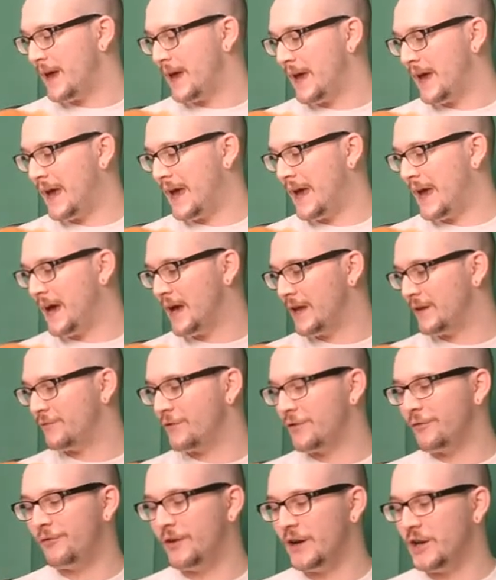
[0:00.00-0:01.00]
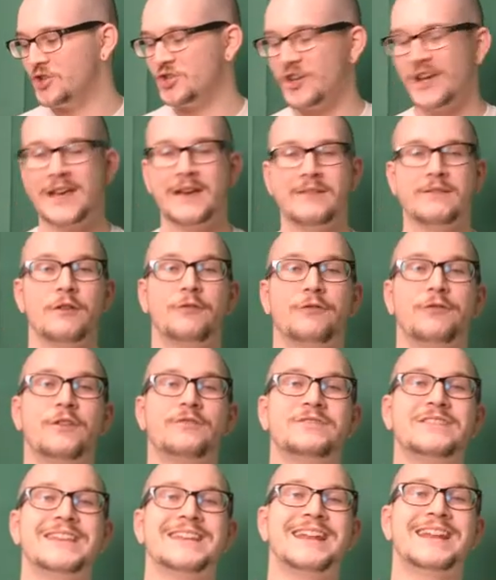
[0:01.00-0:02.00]
And for the finish, I give it a
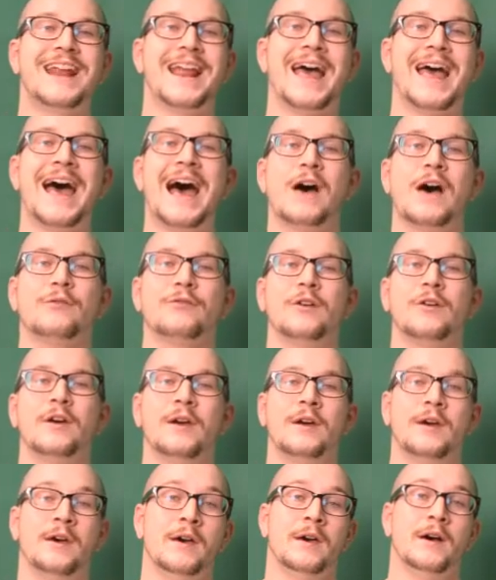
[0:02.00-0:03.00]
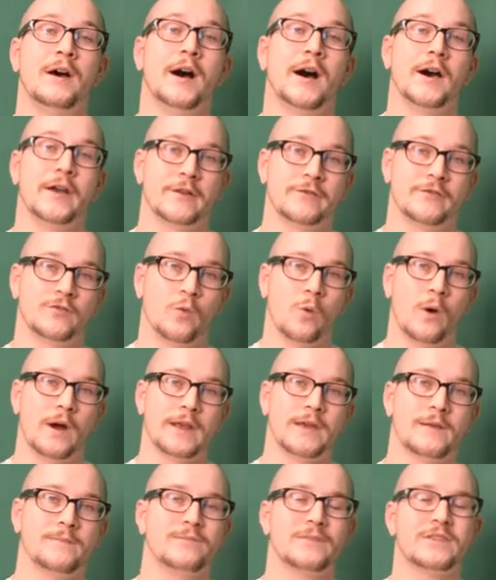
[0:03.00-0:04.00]
15.5 out of
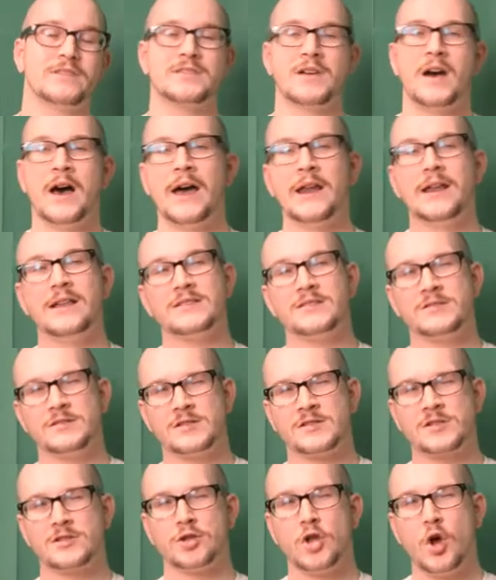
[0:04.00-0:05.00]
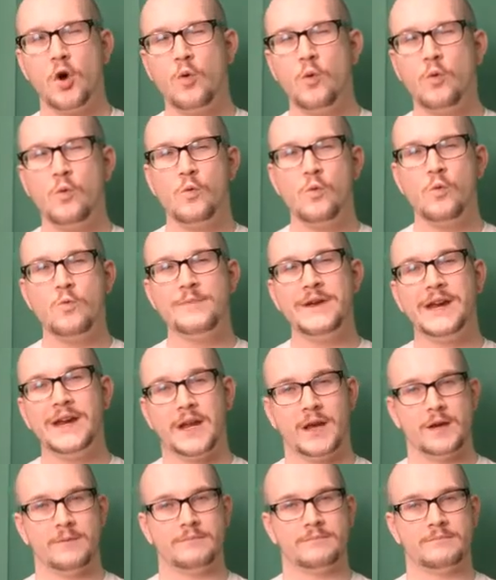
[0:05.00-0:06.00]
20. It's slow
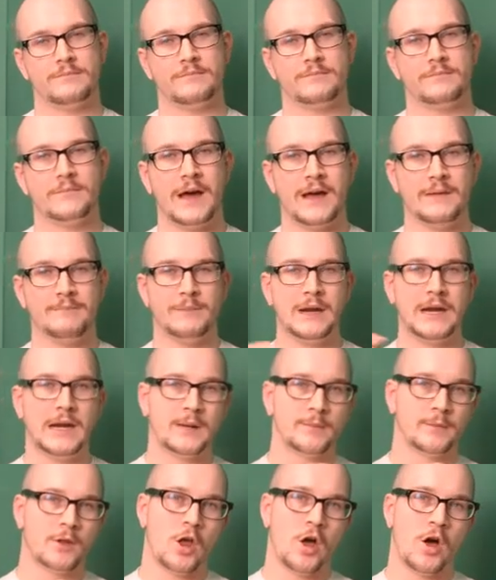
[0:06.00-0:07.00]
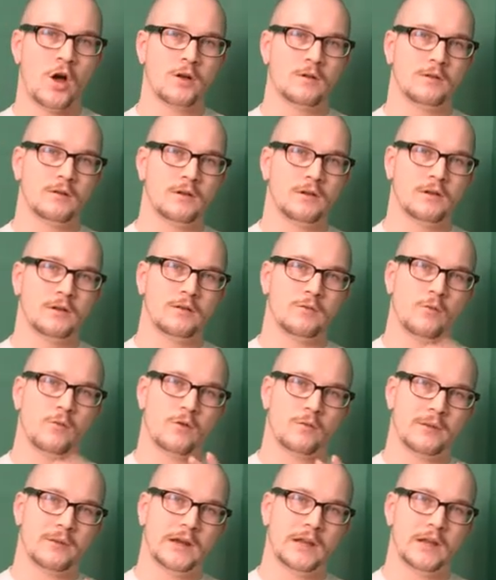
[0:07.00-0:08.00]
medium, not medium long
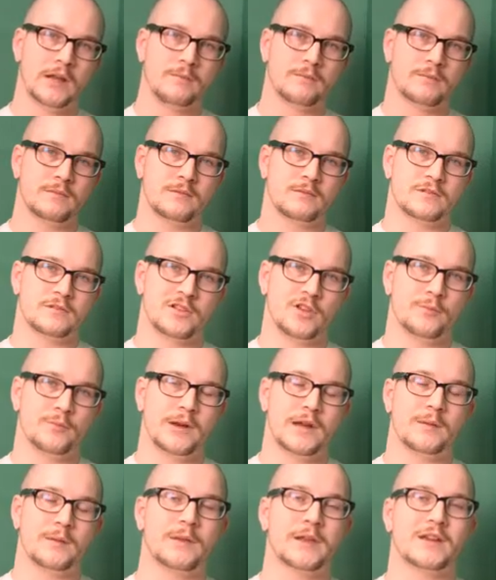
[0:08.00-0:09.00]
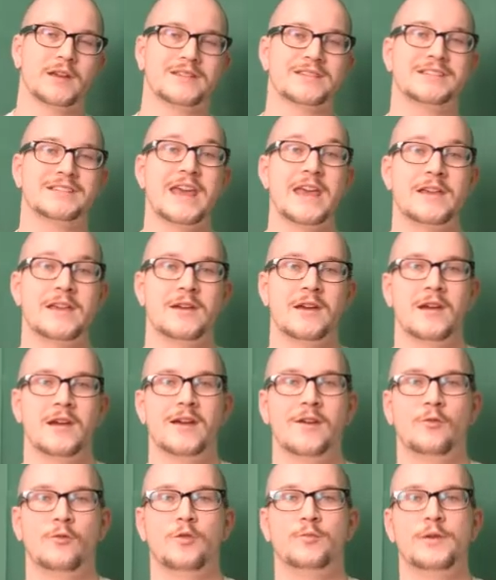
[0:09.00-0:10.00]
or medium, slow medium. Like a steak
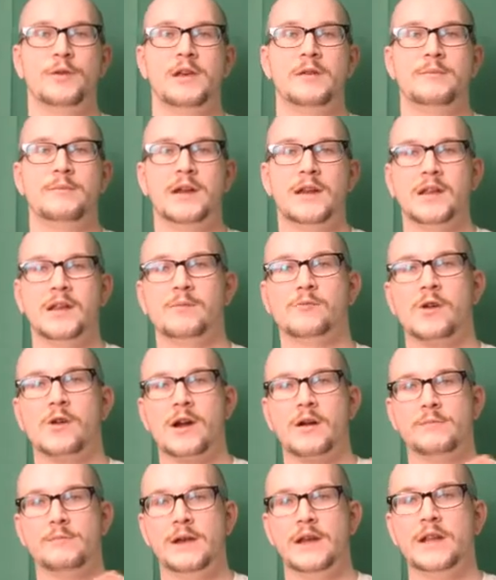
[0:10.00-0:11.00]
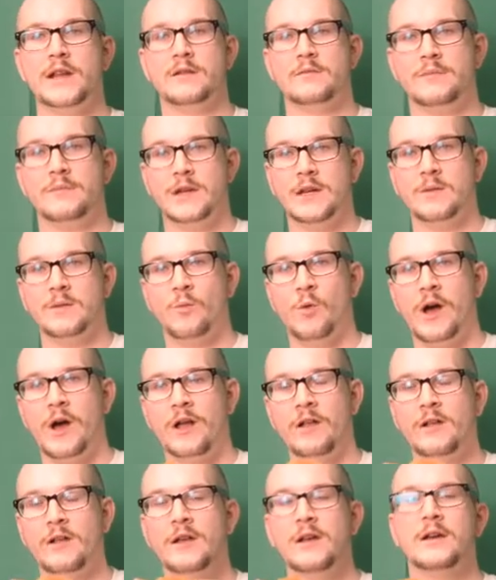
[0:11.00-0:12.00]
would be medium rare, medium
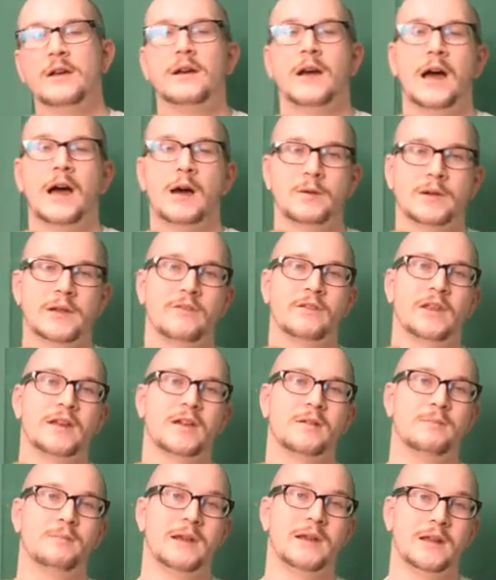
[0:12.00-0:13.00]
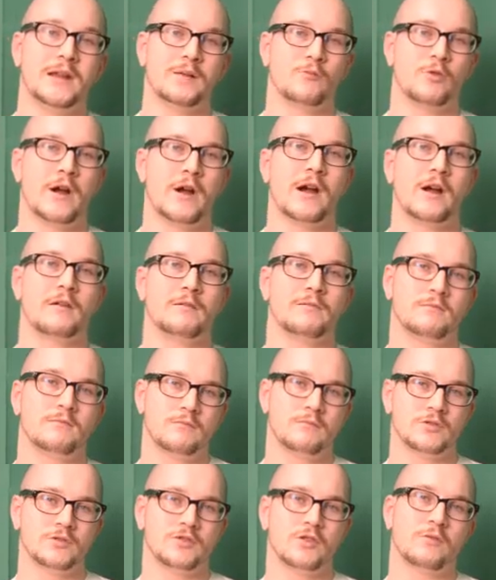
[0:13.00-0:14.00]
well. I would give it like a medium rare,
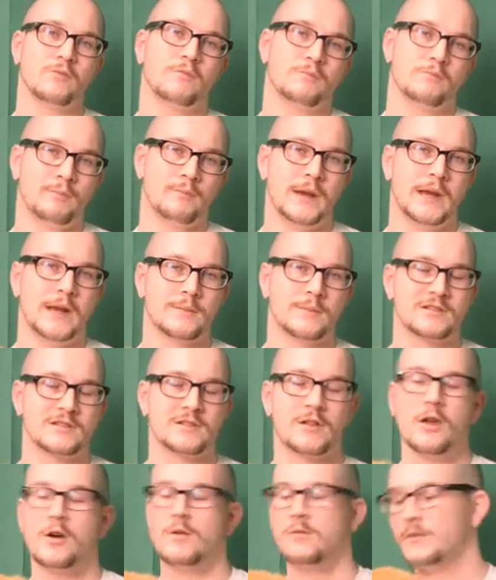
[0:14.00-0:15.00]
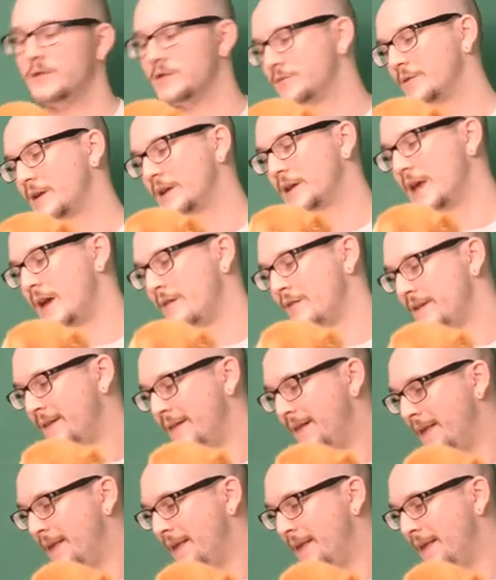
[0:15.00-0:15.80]
so medium slow. That's what I gave it.